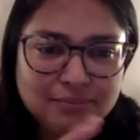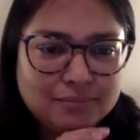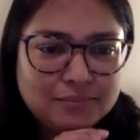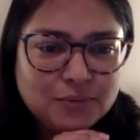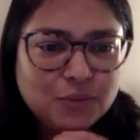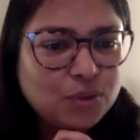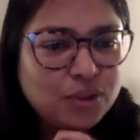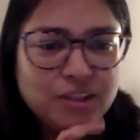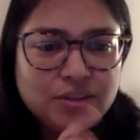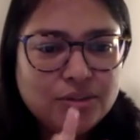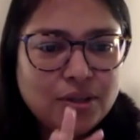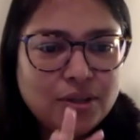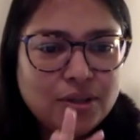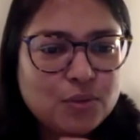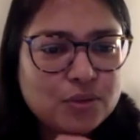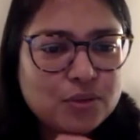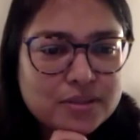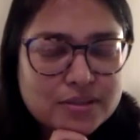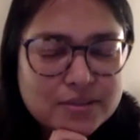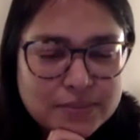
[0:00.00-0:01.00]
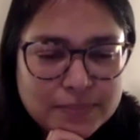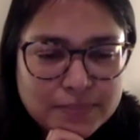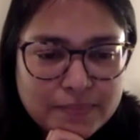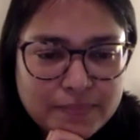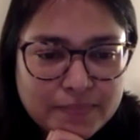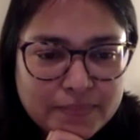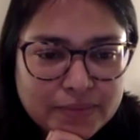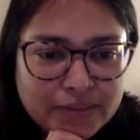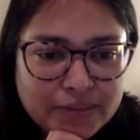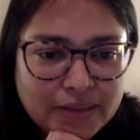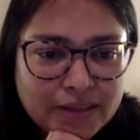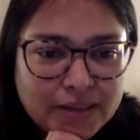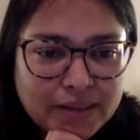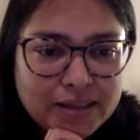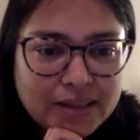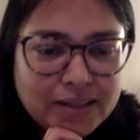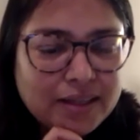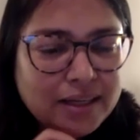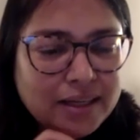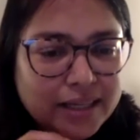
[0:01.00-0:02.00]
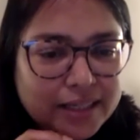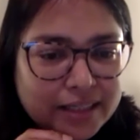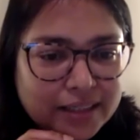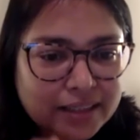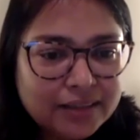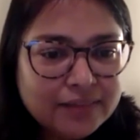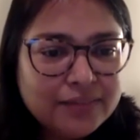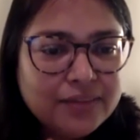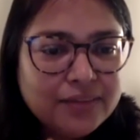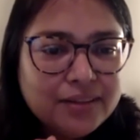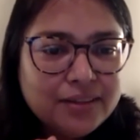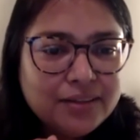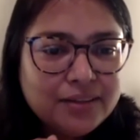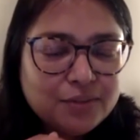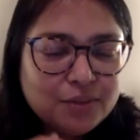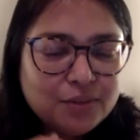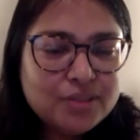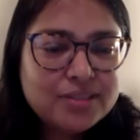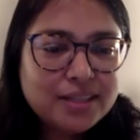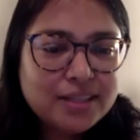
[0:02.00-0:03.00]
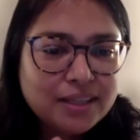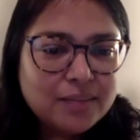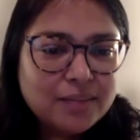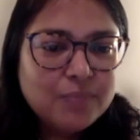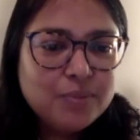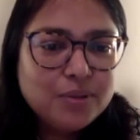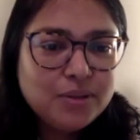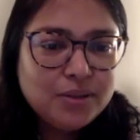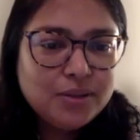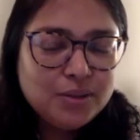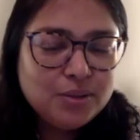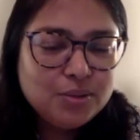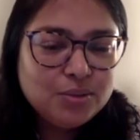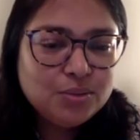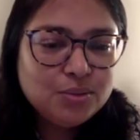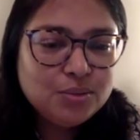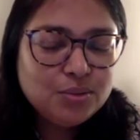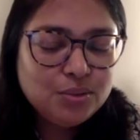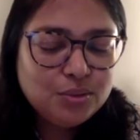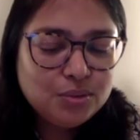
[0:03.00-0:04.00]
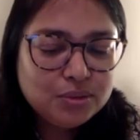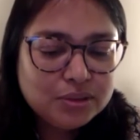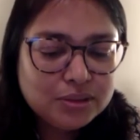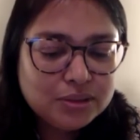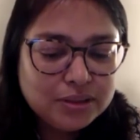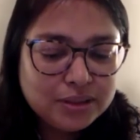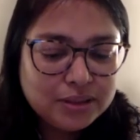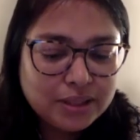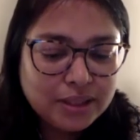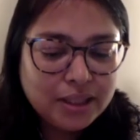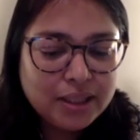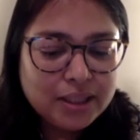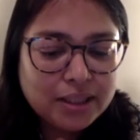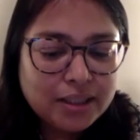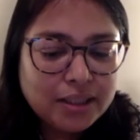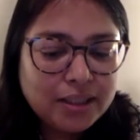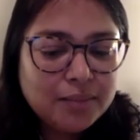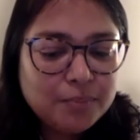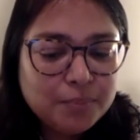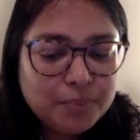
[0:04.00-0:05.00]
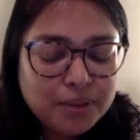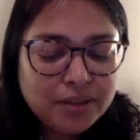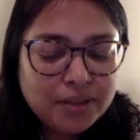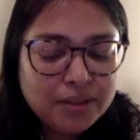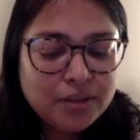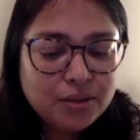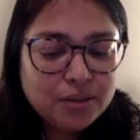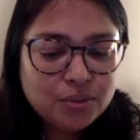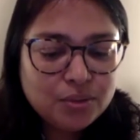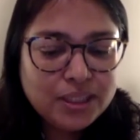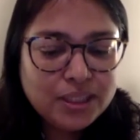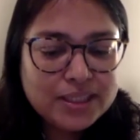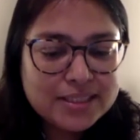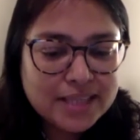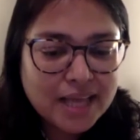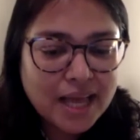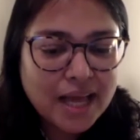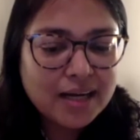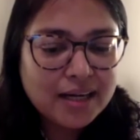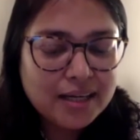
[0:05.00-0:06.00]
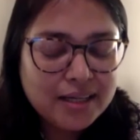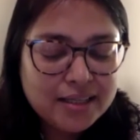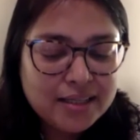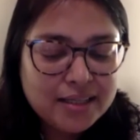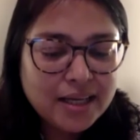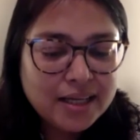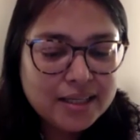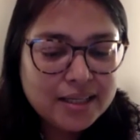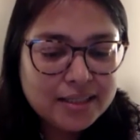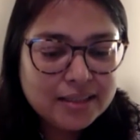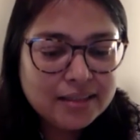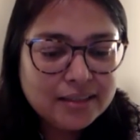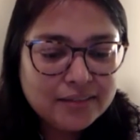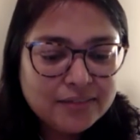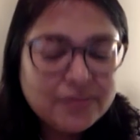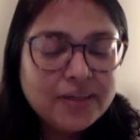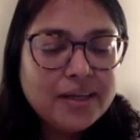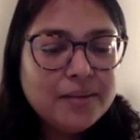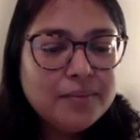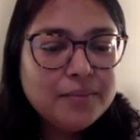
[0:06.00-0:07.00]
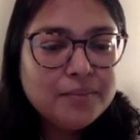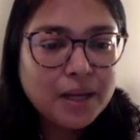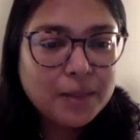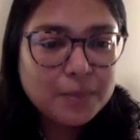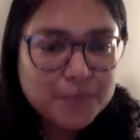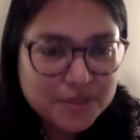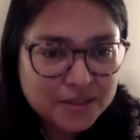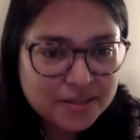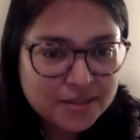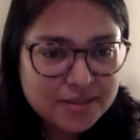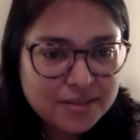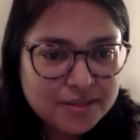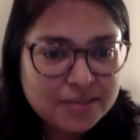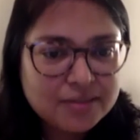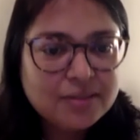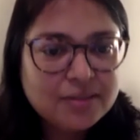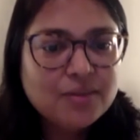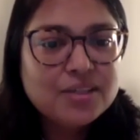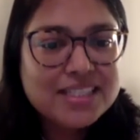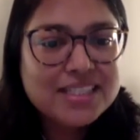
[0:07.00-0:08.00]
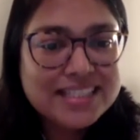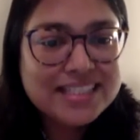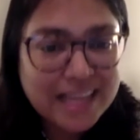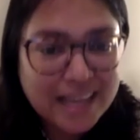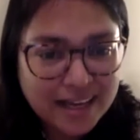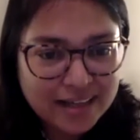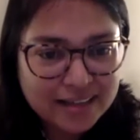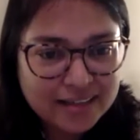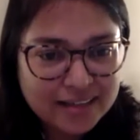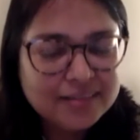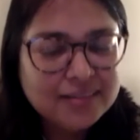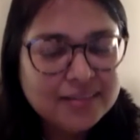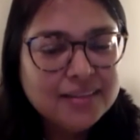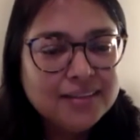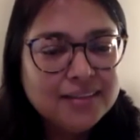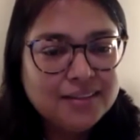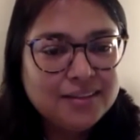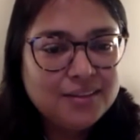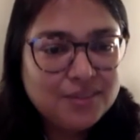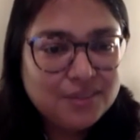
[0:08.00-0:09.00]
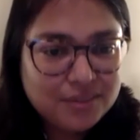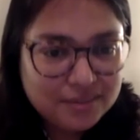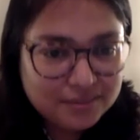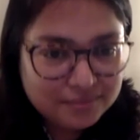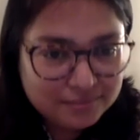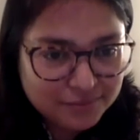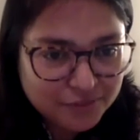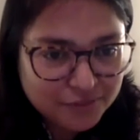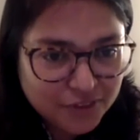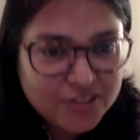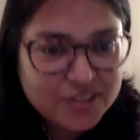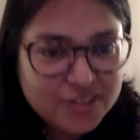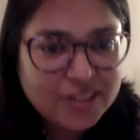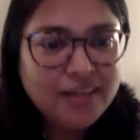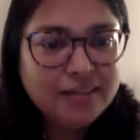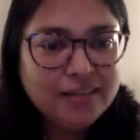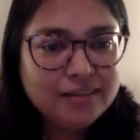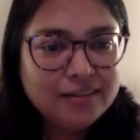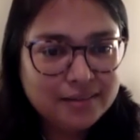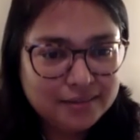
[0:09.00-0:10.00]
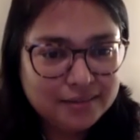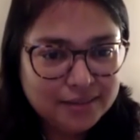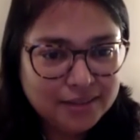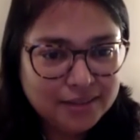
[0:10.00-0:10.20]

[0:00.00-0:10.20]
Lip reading: Only three words. I never was able to dig deeper into exactly that if I am upset or sad or frustrated,